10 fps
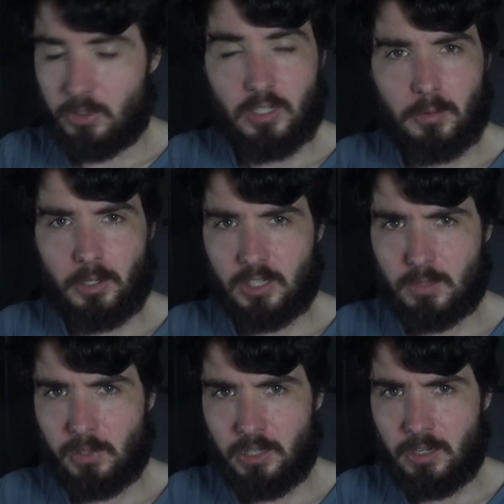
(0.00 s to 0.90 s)
which I will
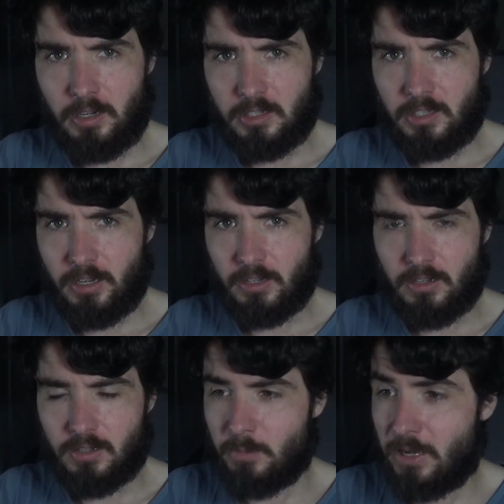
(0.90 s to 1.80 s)
explain in a
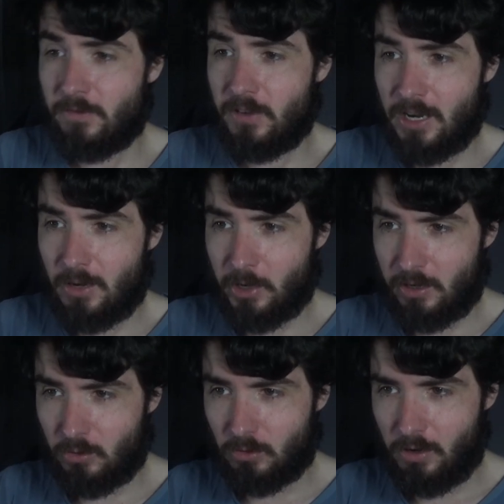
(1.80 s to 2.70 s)
second. But for now, we're going
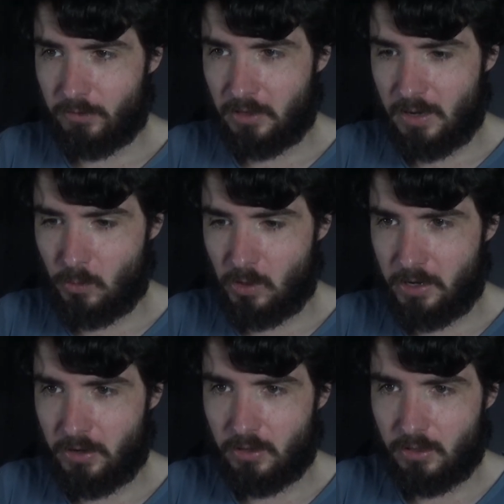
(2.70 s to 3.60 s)
to draw frame
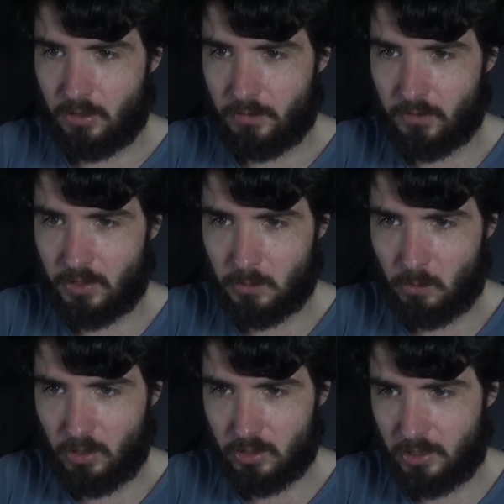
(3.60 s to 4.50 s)
one of this walk